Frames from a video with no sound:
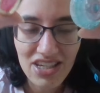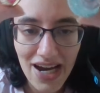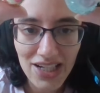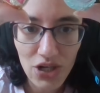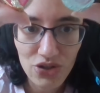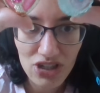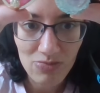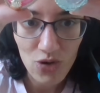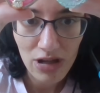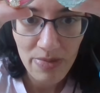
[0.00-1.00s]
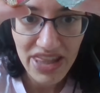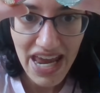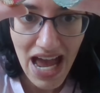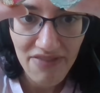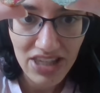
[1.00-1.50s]
sky tones are smaller, but
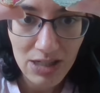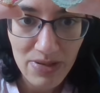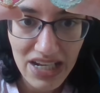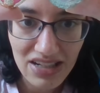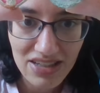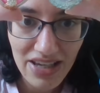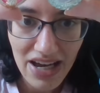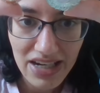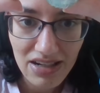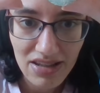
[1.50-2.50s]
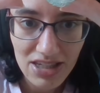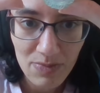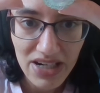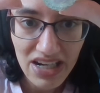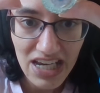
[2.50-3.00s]
they have the spinning design, the
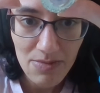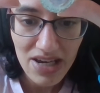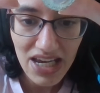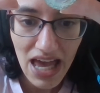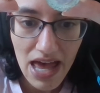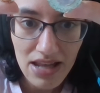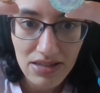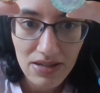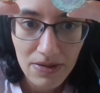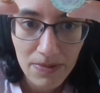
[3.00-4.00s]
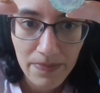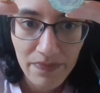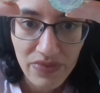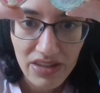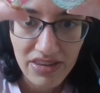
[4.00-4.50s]
spinning gimmick, and
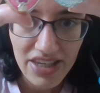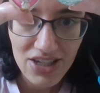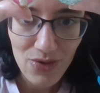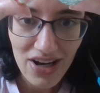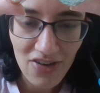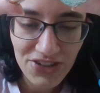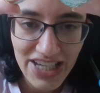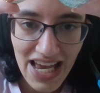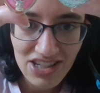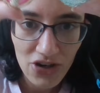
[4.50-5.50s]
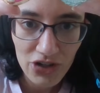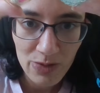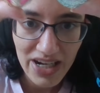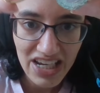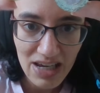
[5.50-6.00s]
this one obviously has no
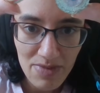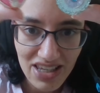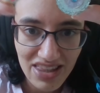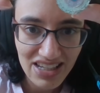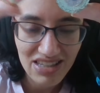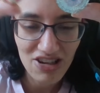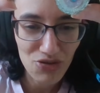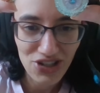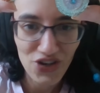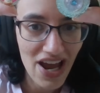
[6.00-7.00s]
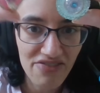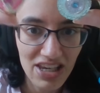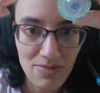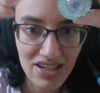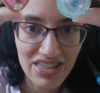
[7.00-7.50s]
spinning gimmick. These ones don't have
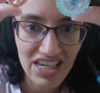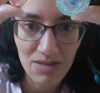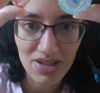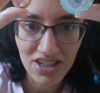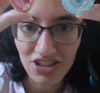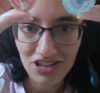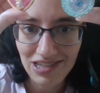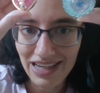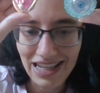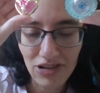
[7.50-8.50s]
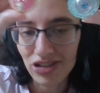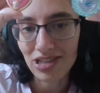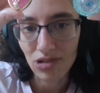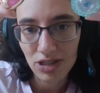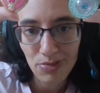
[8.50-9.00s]
gimmicks. Their gimmicks are just, it
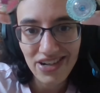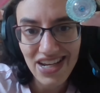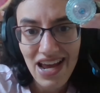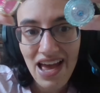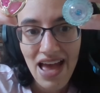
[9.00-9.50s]
just looks pretty